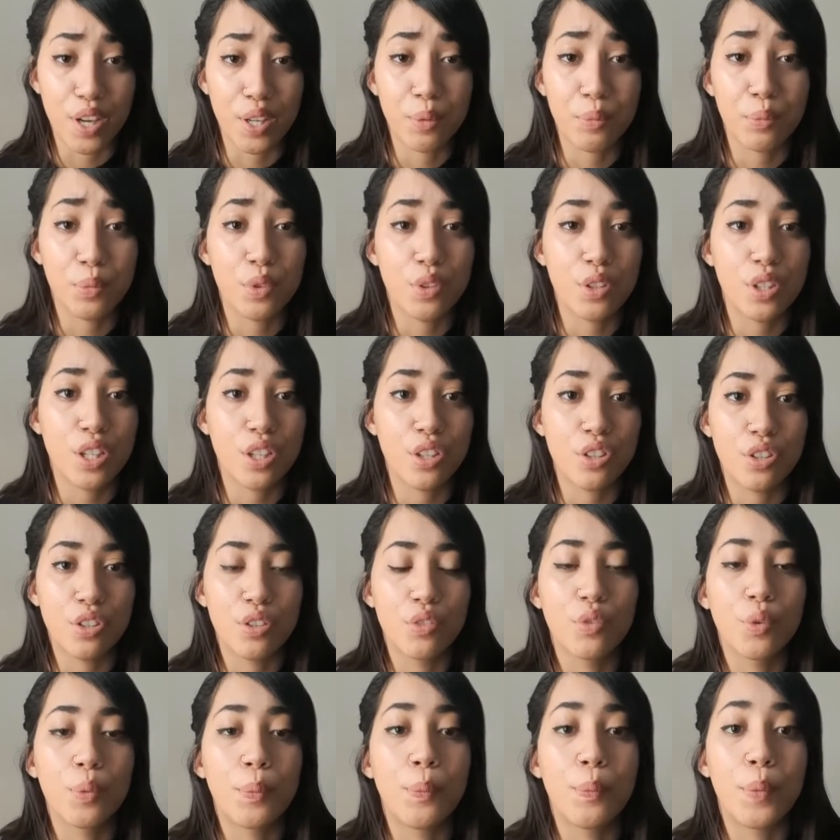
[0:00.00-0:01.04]
protection for
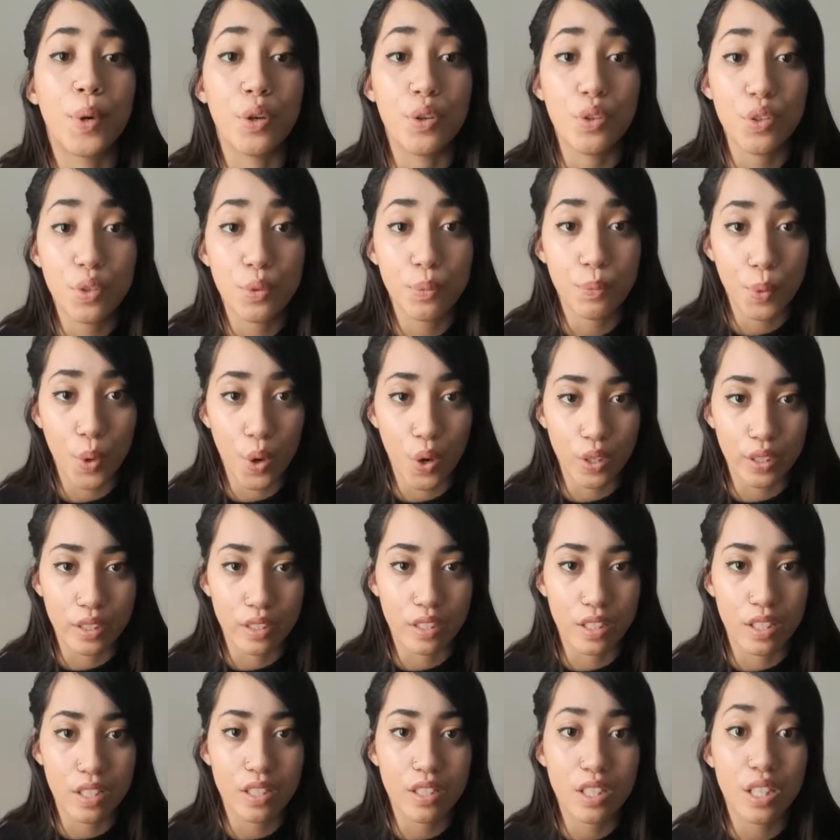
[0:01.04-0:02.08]
both
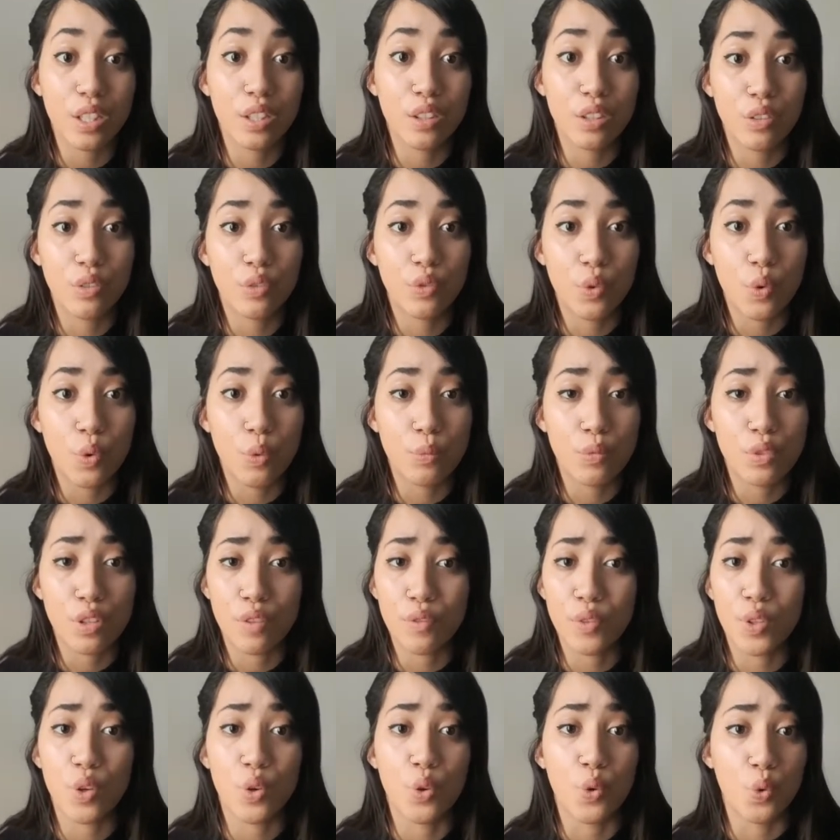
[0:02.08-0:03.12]
parties in the forms of the
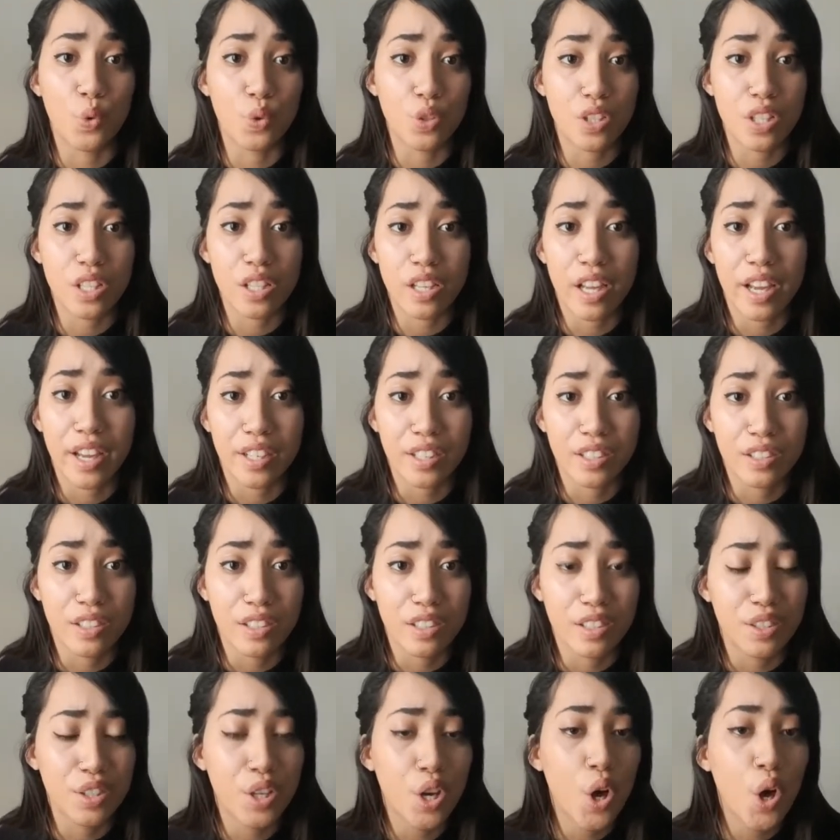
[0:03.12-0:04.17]
laws enacted
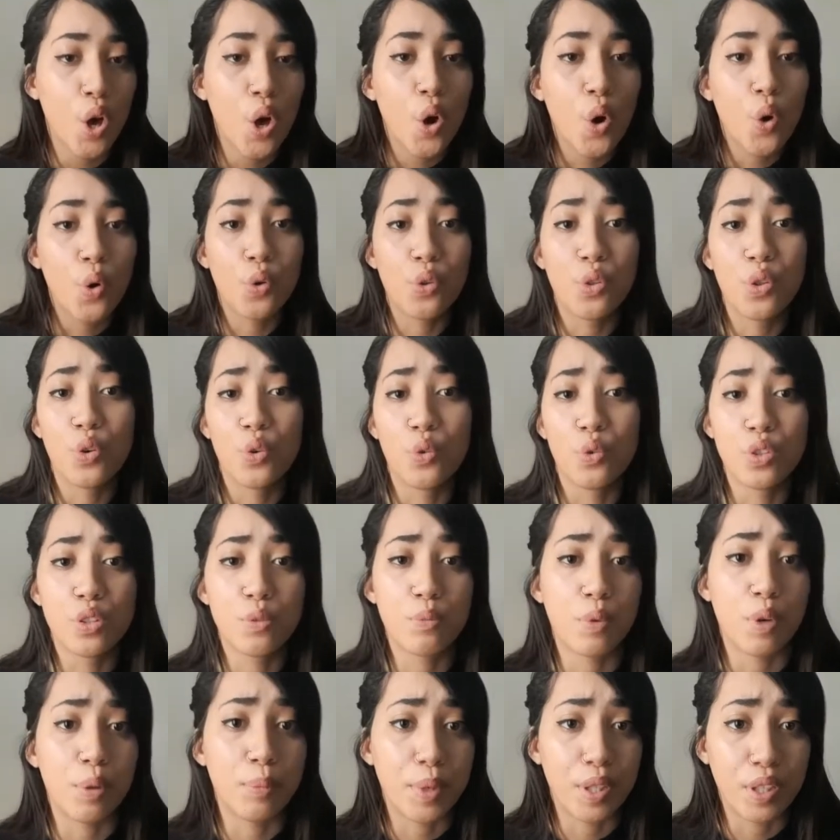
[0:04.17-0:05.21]
or the laws
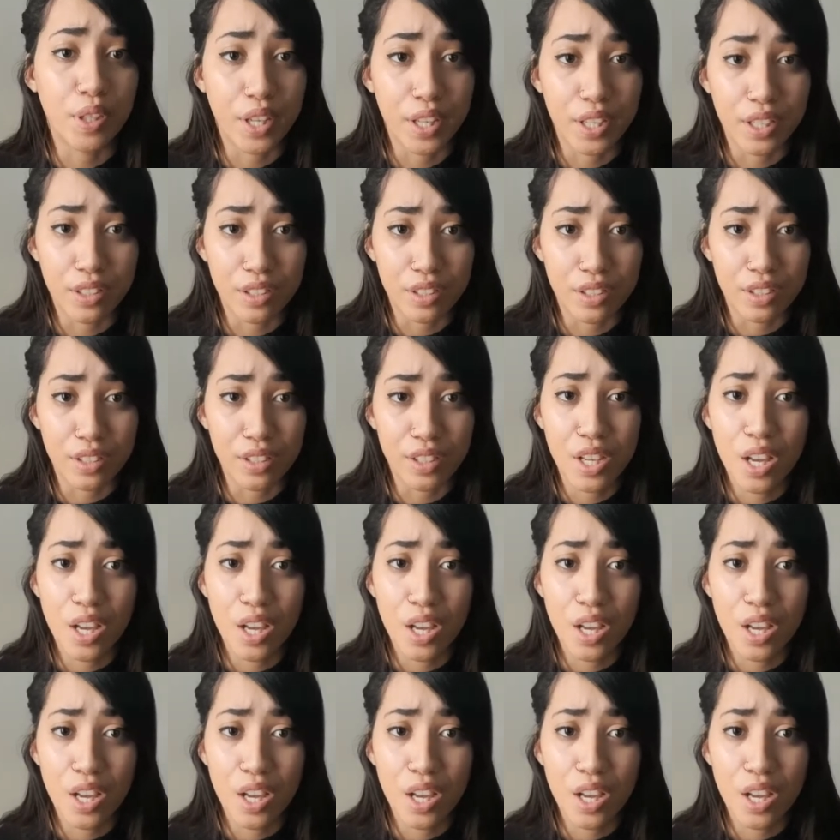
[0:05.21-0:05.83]
promulgated,